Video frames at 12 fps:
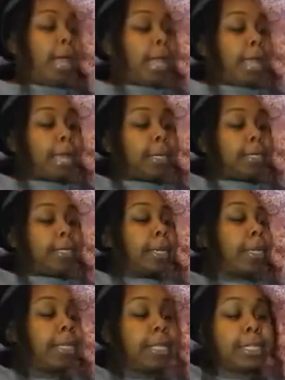And
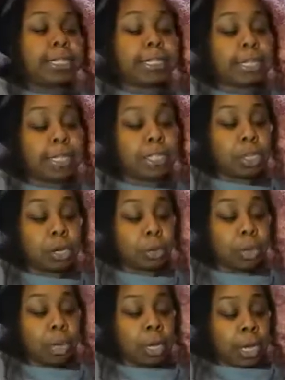let's see,
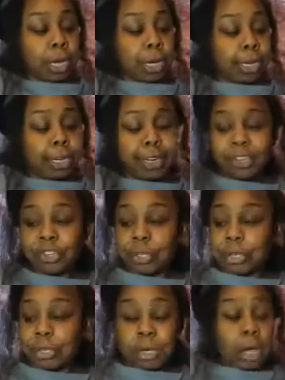so
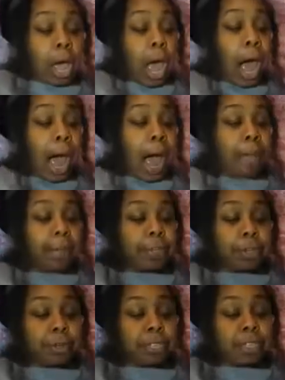conditioner, I have
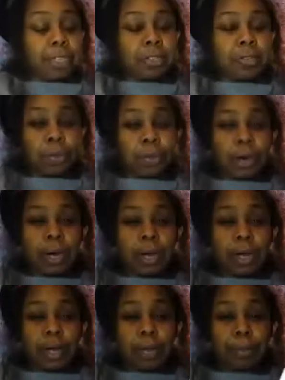used this for
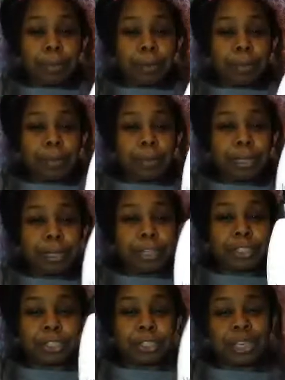pre-poo
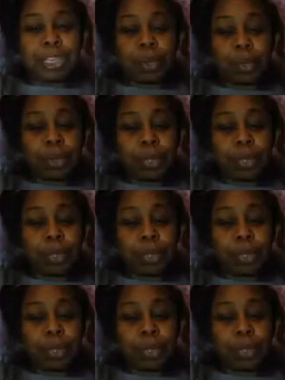conditioner, because